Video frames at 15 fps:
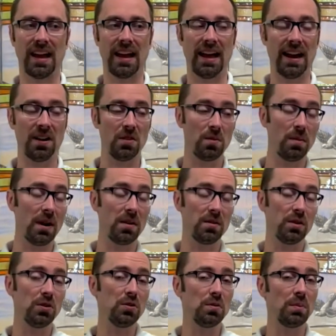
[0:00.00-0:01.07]
I don't know
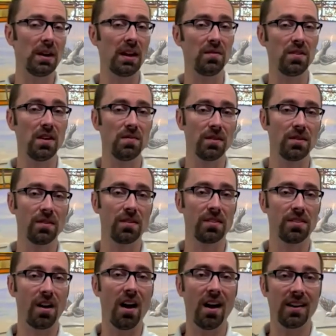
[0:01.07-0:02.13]
about you, but have you ever
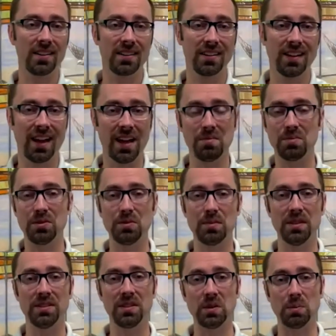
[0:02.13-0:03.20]
thought, I'm too
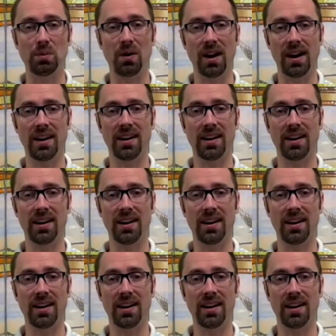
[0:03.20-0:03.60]
busy to pray?